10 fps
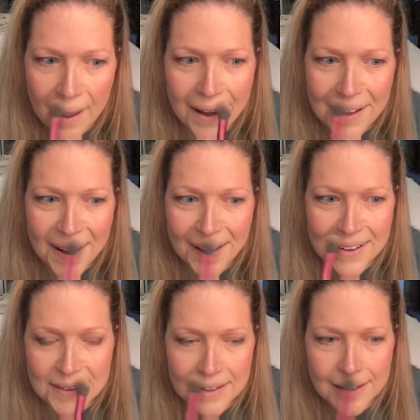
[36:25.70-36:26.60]

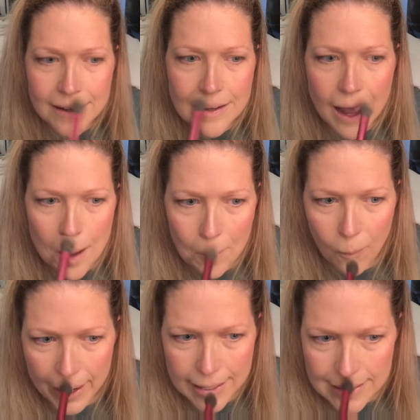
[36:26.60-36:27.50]
I'm
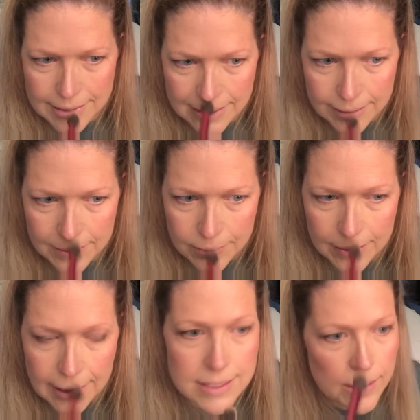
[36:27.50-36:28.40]
waiting to
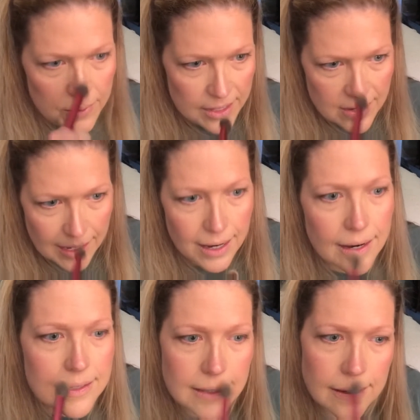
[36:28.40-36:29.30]
use it with you
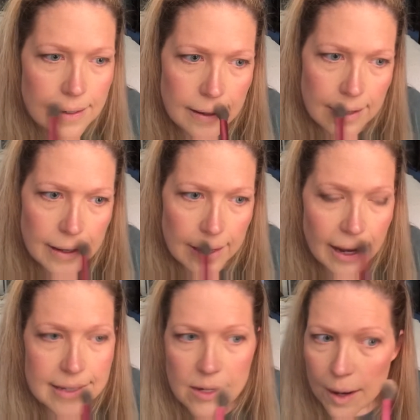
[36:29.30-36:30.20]
guys,
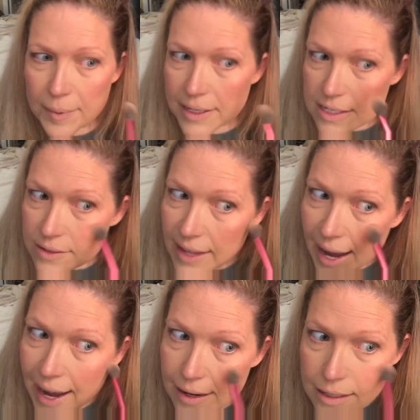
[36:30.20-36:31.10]
so I'm going to do
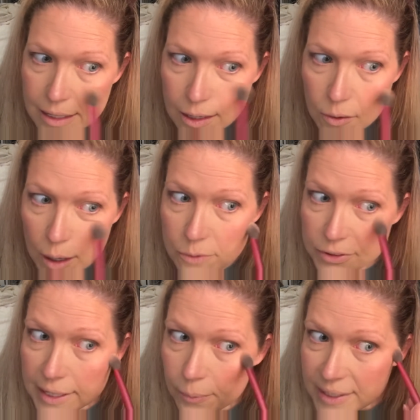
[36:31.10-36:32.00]
that. You know,
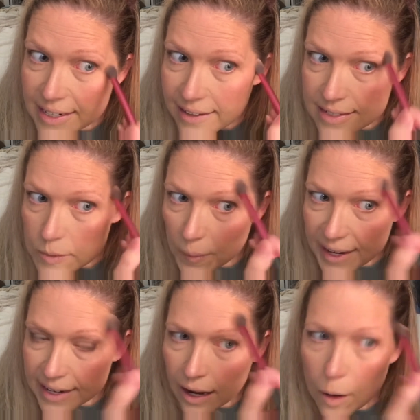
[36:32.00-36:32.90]
hopefully one day this
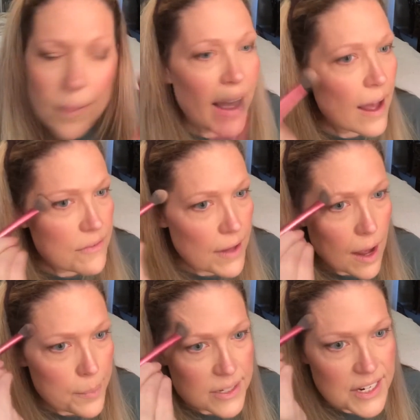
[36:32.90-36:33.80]
week I'll have the
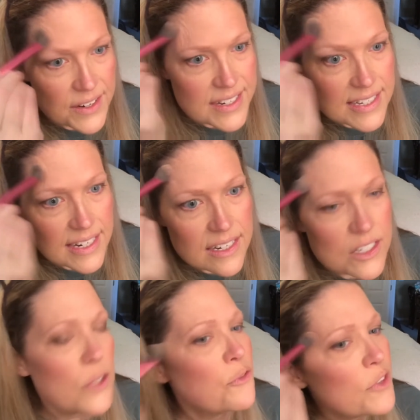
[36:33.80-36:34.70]
opportunity
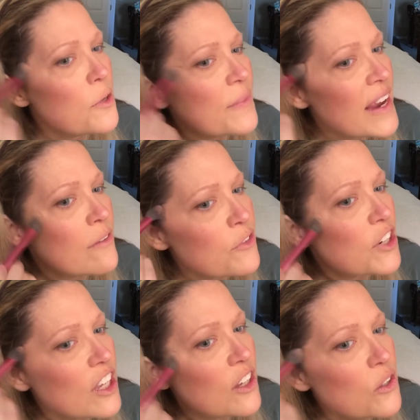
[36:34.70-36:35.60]
to film that for
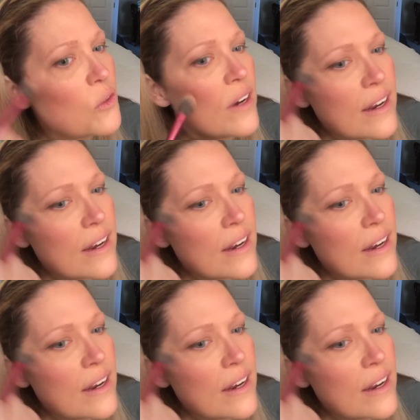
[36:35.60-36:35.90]
you